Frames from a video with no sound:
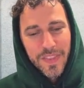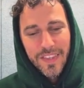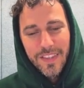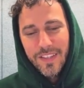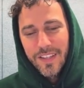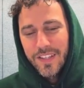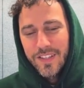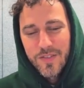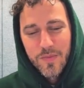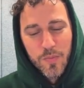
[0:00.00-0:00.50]

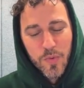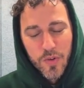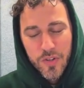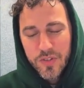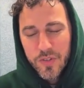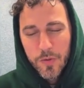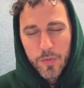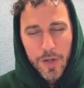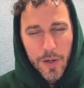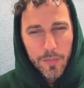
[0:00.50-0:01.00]
it's more
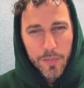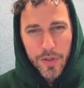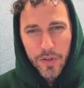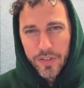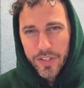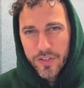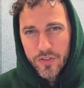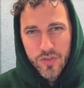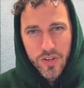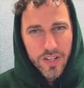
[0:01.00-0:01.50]
so about
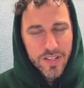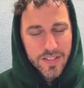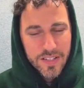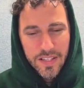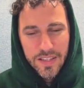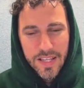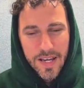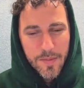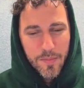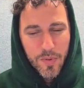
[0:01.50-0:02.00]
building trust
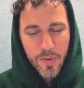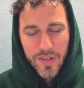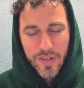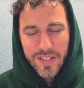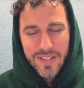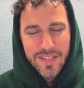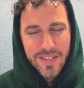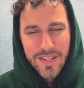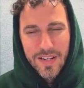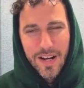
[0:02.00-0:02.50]
at that point.
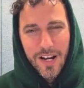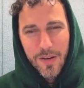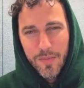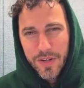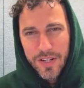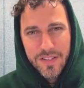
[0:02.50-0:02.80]
It's not about